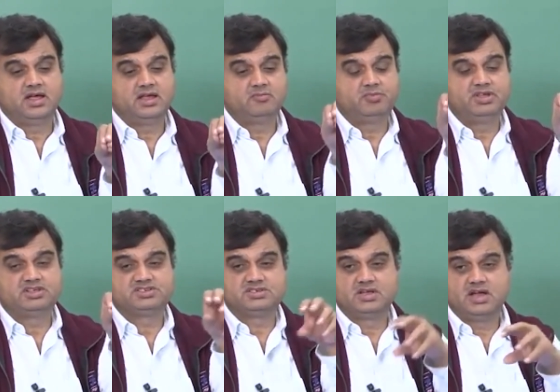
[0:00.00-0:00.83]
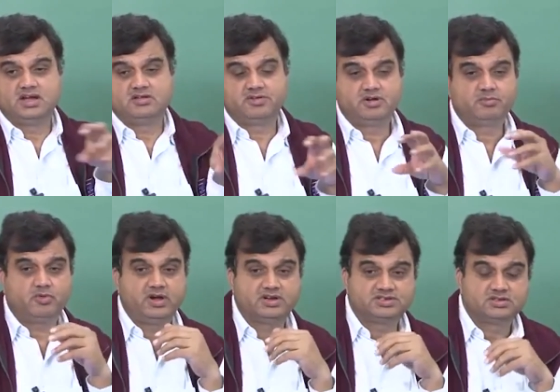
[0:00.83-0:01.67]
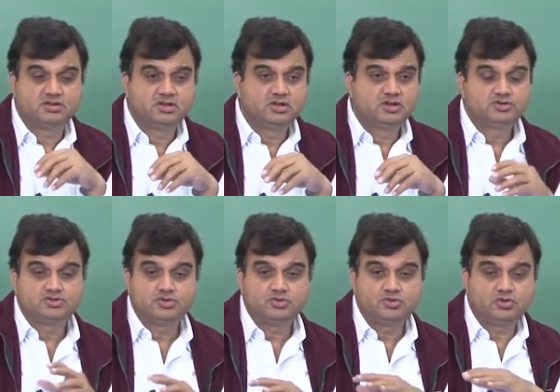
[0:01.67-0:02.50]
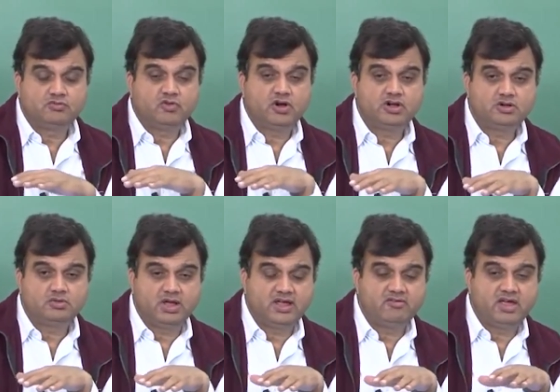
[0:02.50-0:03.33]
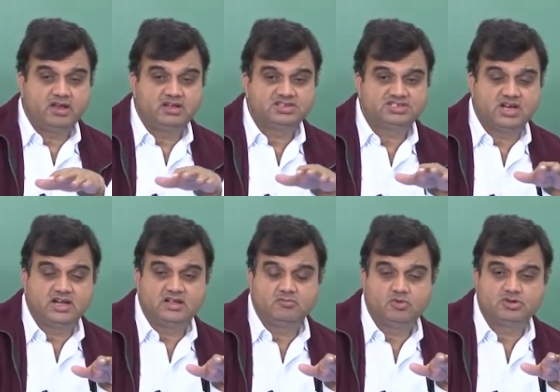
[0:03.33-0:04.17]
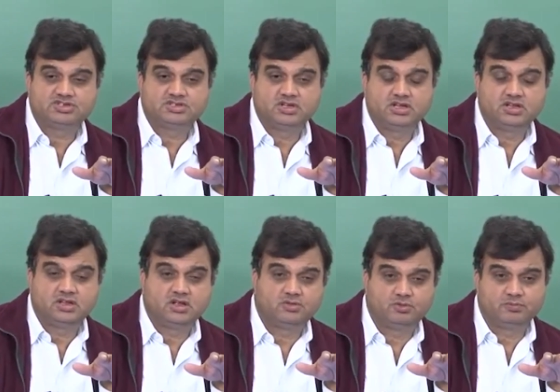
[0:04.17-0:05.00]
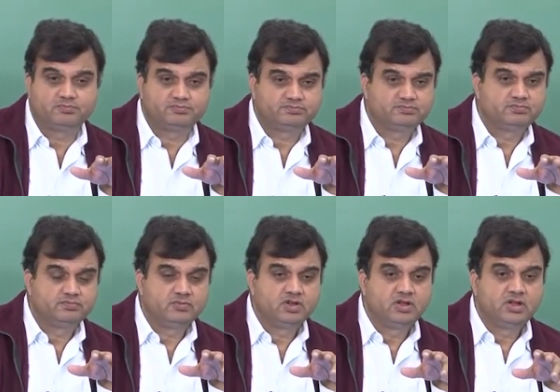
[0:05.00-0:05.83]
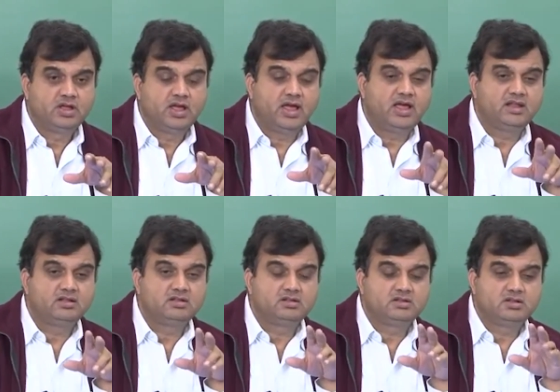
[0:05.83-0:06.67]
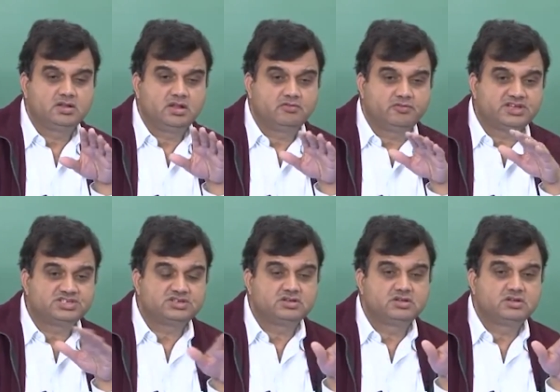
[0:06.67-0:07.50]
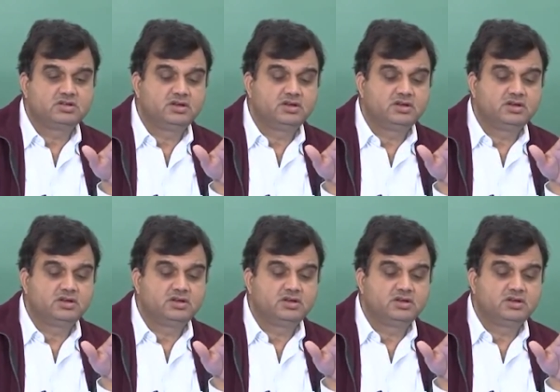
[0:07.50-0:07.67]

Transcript: and peaks at different points. So you don't want to have any standing modes in the room. And the first